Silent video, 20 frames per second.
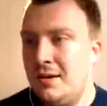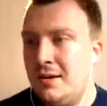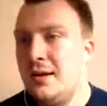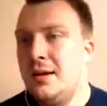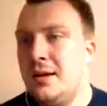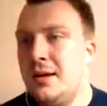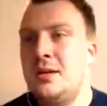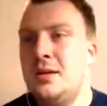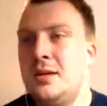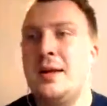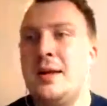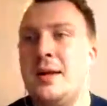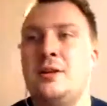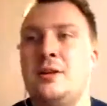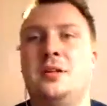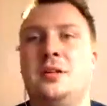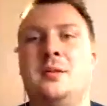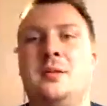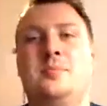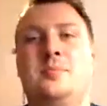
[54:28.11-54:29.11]
depending on
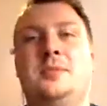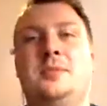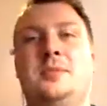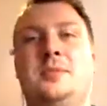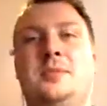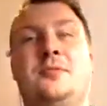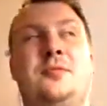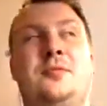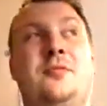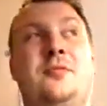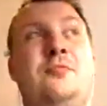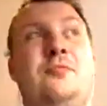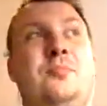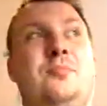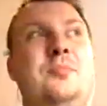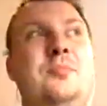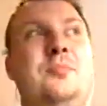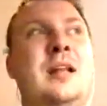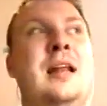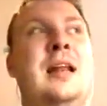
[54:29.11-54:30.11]

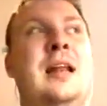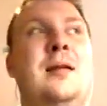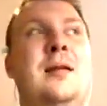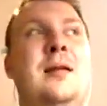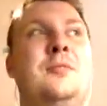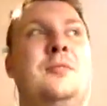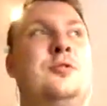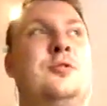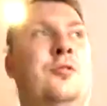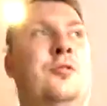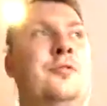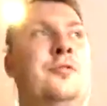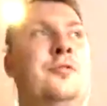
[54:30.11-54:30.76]
the sort of